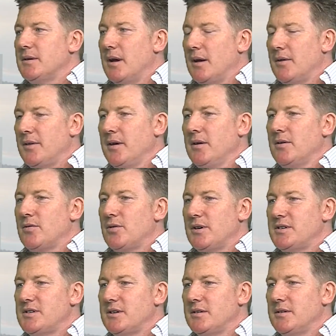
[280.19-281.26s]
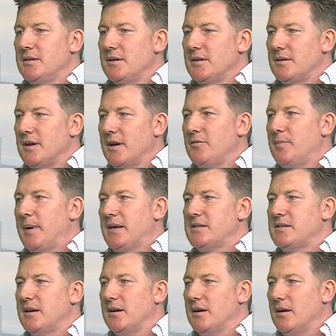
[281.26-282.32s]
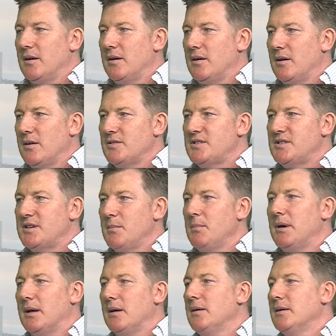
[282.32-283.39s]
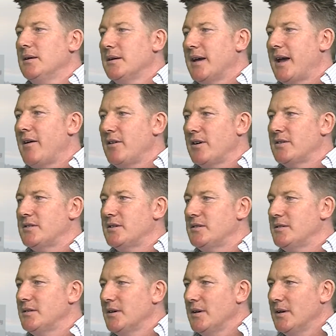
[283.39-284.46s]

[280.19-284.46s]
I think Chris and Dave Bassett are similar characters.